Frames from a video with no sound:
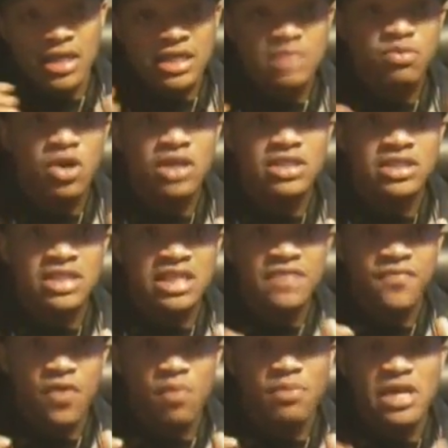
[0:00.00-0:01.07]
this process
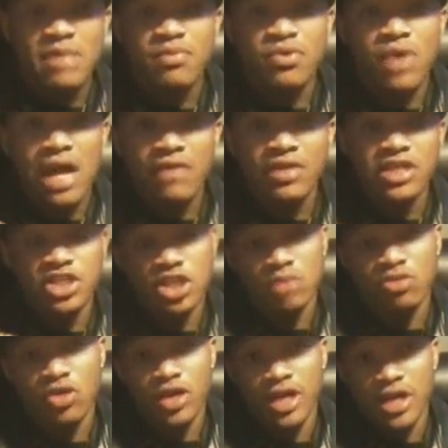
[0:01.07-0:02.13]
is for people already
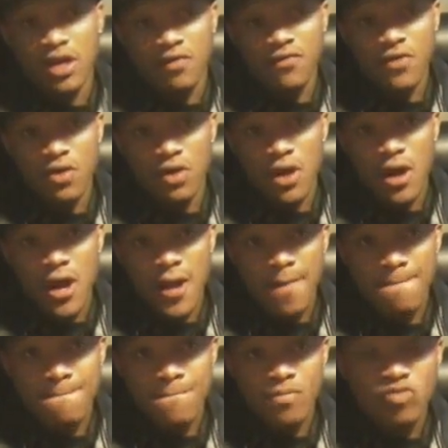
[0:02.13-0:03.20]
jailbroken their phone,
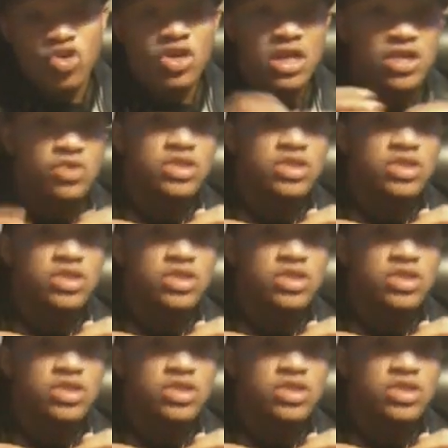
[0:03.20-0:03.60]
alright? You